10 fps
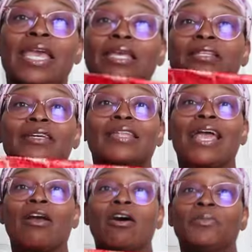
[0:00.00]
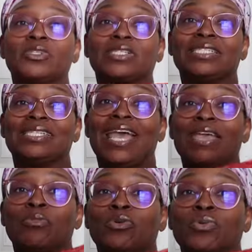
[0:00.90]
It looked like almost a
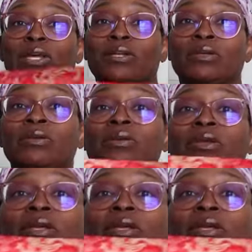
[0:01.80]
table runner.